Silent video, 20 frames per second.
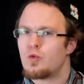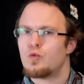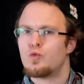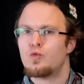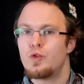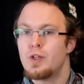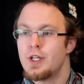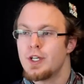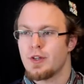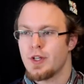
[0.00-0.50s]

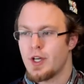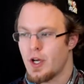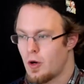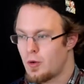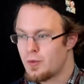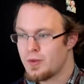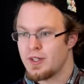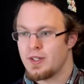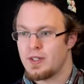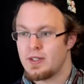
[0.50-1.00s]
really
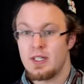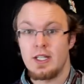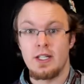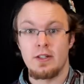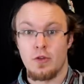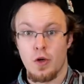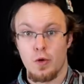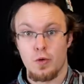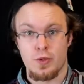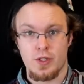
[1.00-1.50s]
only need
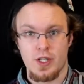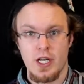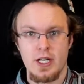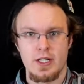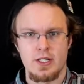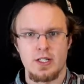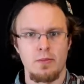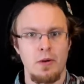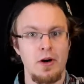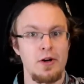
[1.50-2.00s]
those
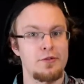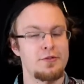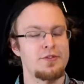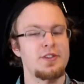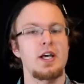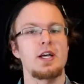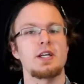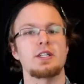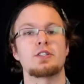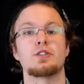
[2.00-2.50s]
X amount of
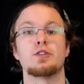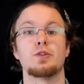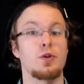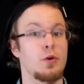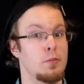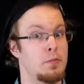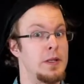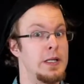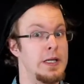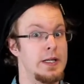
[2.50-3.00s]
days to
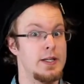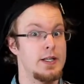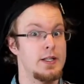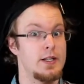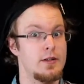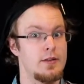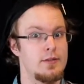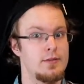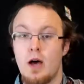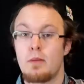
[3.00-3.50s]
complete it.
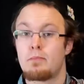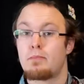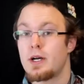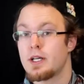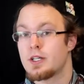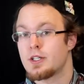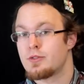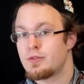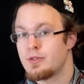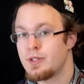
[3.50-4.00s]
By
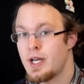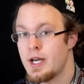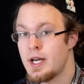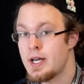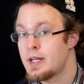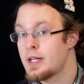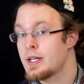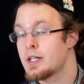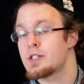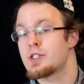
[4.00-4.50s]

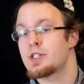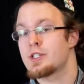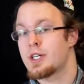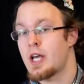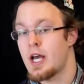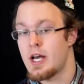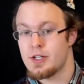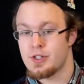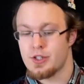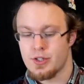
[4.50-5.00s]
creating a
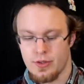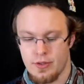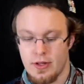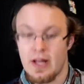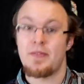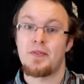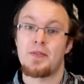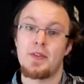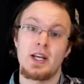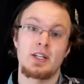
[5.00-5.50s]
schedule
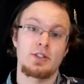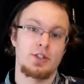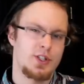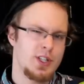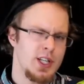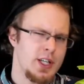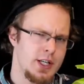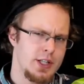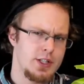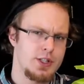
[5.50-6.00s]
and then
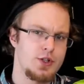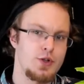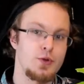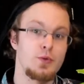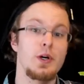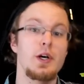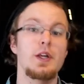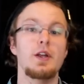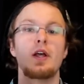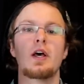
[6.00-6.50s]
sticking
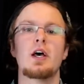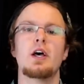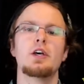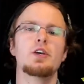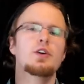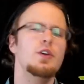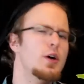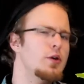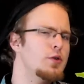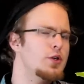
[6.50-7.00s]
to it,
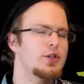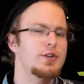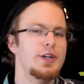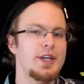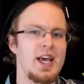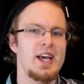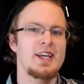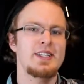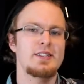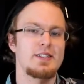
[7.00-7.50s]
you don't
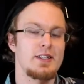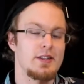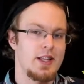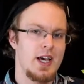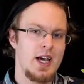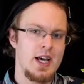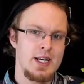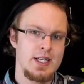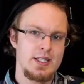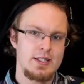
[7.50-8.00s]
create
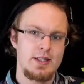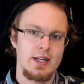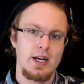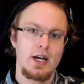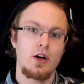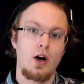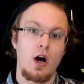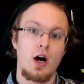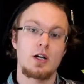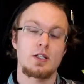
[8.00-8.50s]
delays that
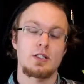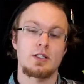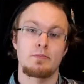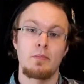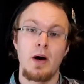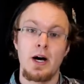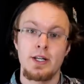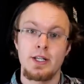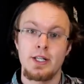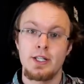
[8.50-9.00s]
cost
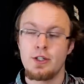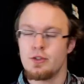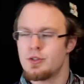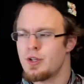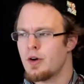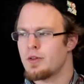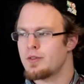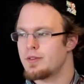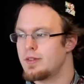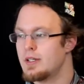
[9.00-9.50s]
money, you
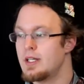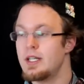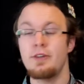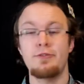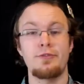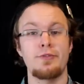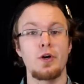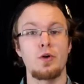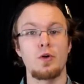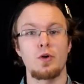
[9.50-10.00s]
don't
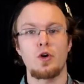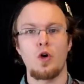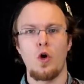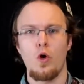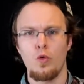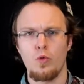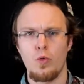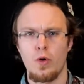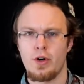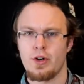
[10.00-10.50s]
leave your
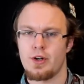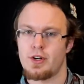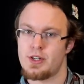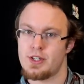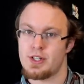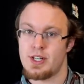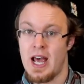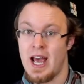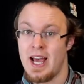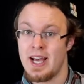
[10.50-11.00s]

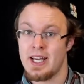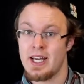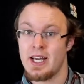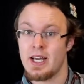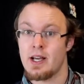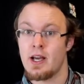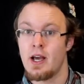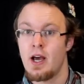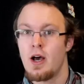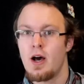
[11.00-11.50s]
co-workers
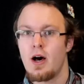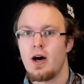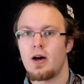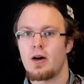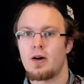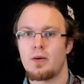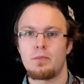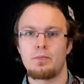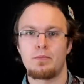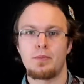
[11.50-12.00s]
hanging
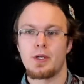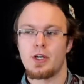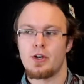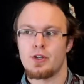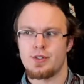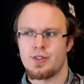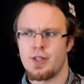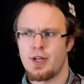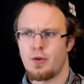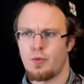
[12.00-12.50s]

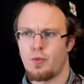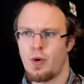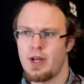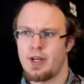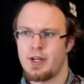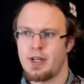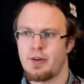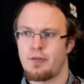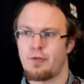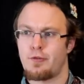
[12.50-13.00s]
because they're
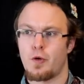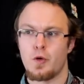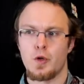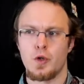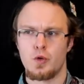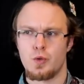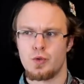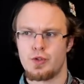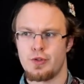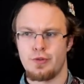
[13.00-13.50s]
waiting for
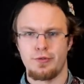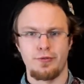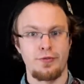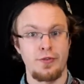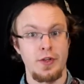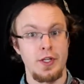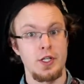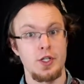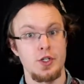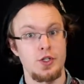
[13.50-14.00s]
you to
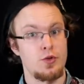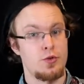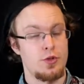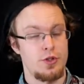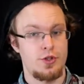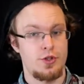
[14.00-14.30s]
finish or